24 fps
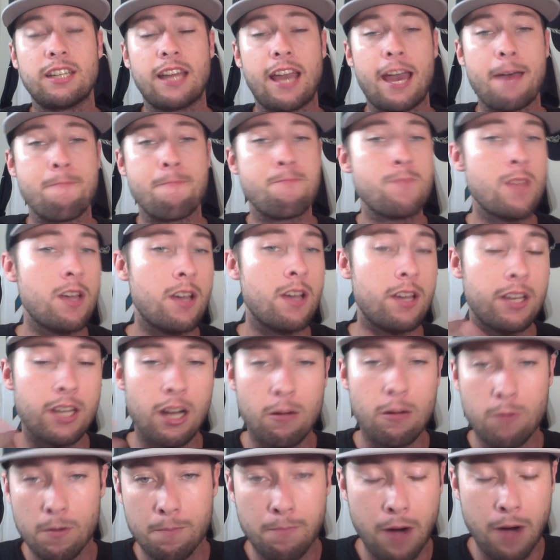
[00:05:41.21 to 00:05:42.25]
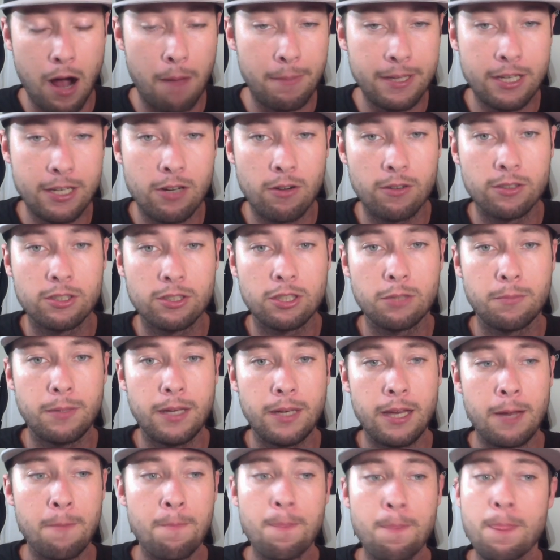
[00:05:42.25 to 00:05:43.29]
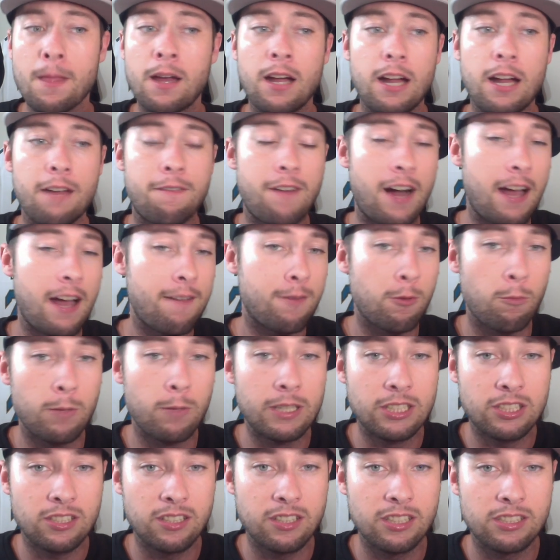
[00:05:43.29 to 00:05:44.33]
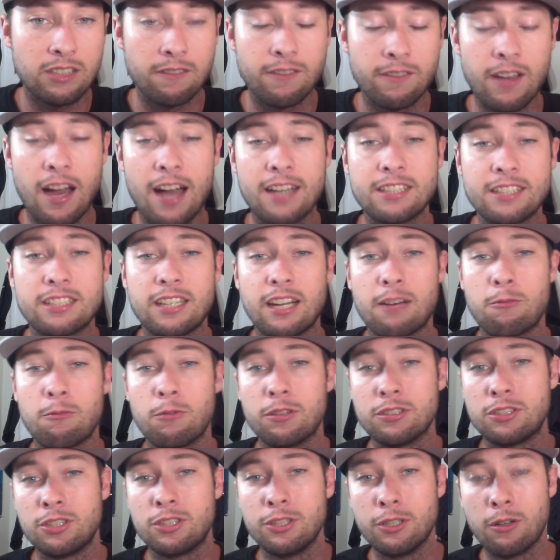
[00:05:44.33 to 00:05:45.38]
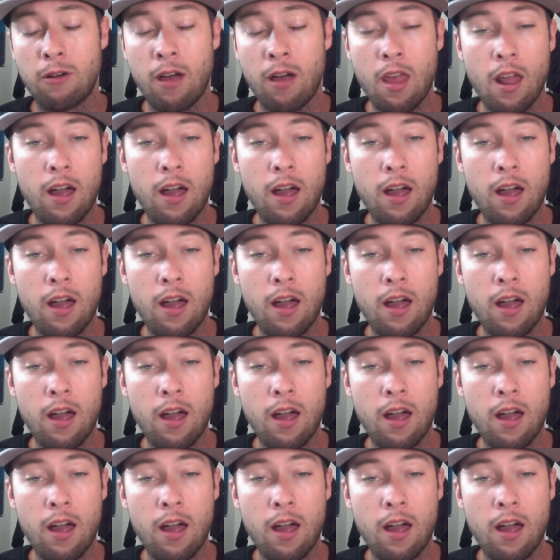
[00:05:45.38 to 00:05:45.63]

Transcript: And, you know, we're probably going to be, if I have a wish list of guys that I want to